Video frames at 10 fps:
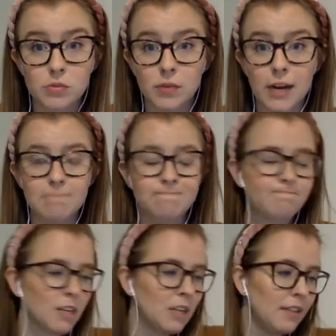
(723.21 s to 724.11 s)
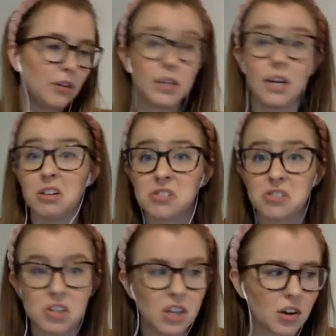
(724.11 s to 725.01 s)
right? They don't need
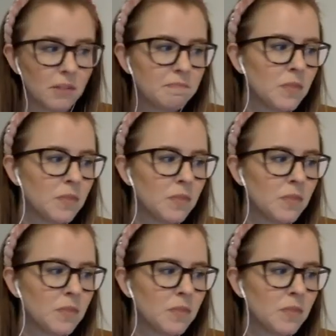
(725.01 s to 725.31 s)
oxygen either.